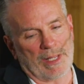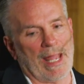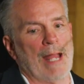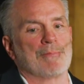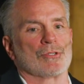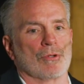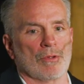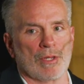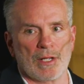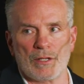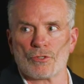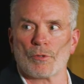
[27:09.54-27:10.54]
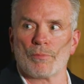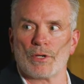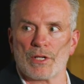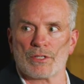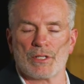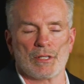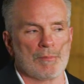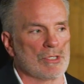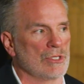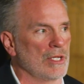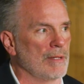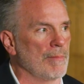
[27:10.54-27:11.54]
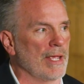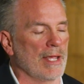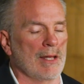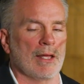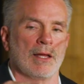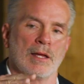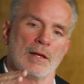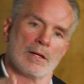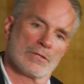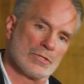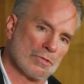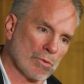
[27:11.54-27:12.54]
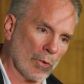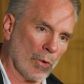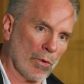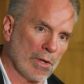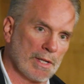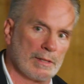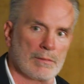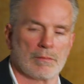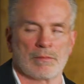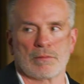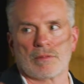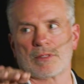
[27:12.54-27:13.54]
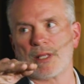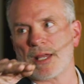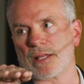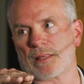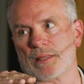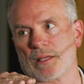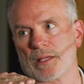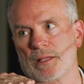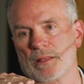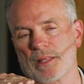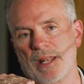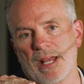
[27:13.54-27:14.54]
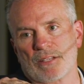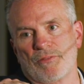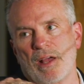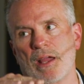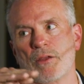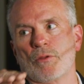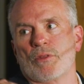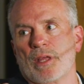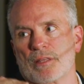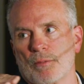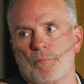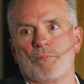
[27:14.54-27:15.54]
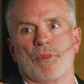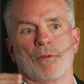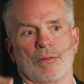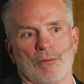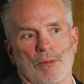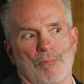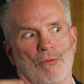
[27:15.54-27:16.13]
capture the initial prediction the machine made, store it, take the next value, that the